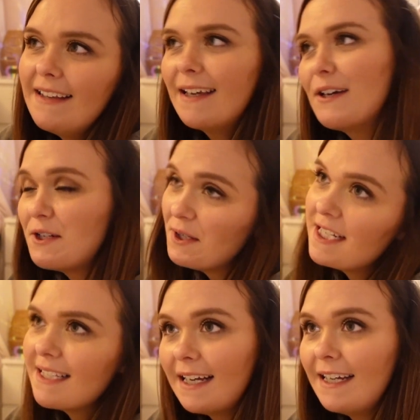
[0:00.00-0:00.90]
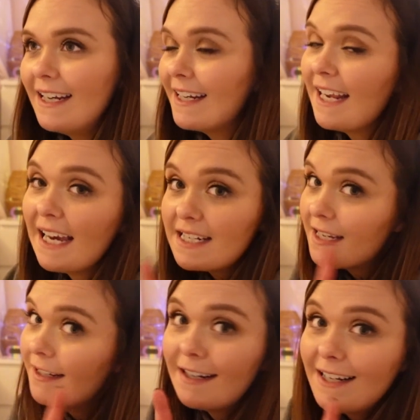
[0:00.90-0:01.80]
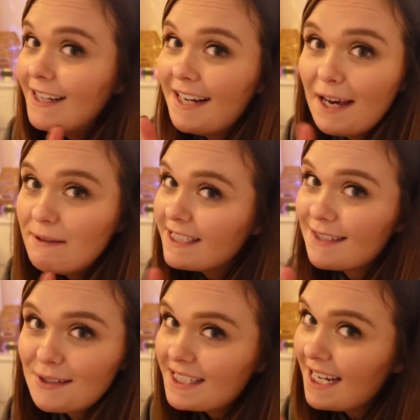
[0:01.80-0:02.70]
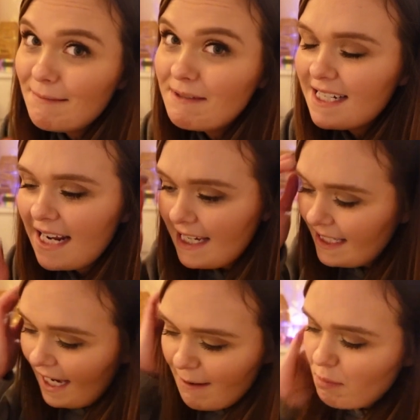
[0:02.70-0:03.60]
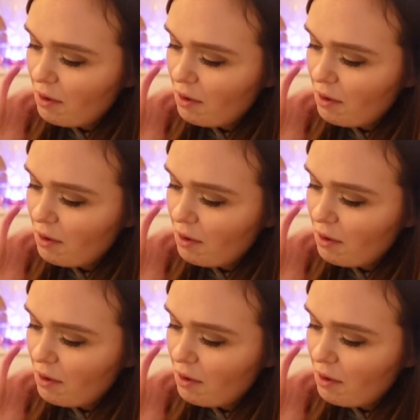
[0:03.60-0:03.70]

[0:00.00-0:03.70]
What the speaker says: they got too excited and he had to go, no, no, no, it's not time to nay yet.